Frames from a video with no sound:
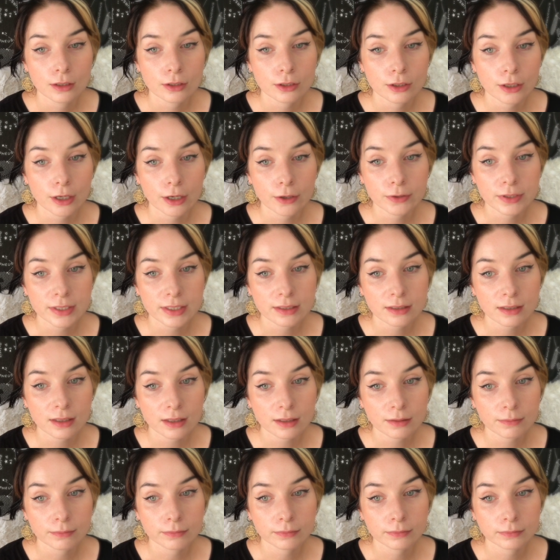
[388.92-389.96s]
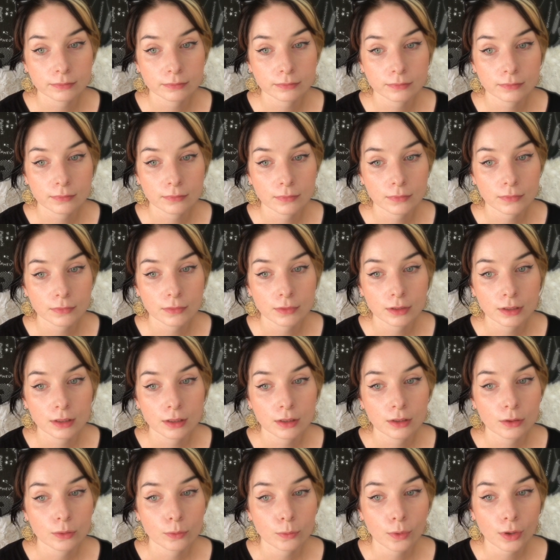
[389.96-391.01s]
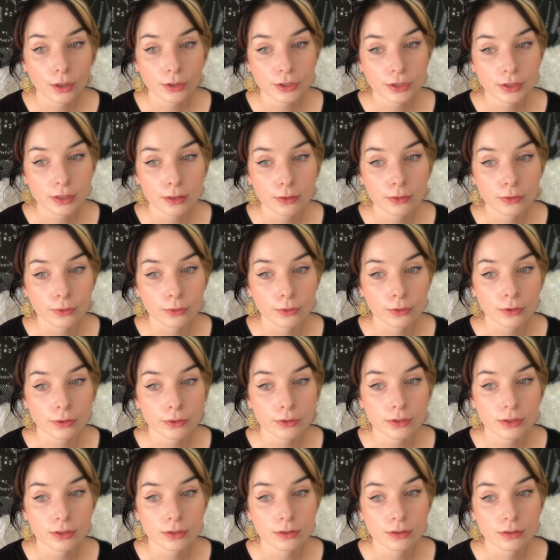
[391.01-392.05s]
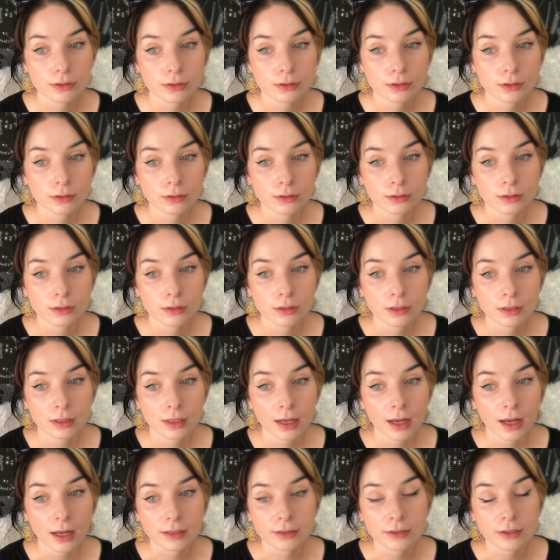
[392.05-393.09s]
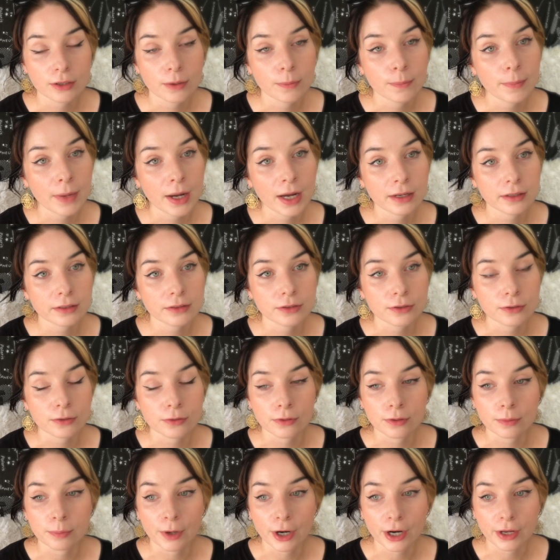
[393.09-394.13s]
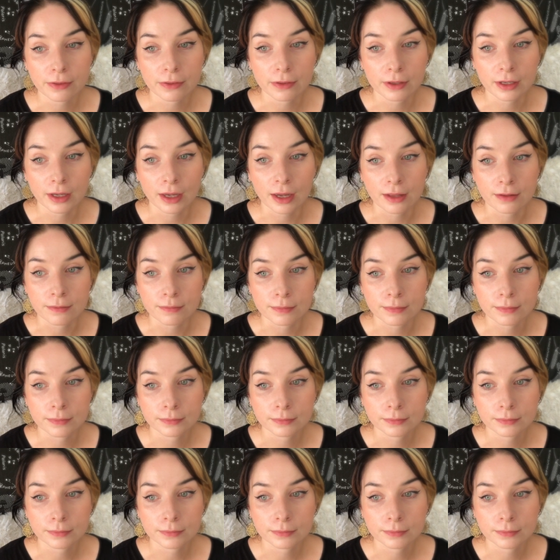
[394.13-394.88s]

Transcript: Notice it, watch the thought, and come back to the breath again.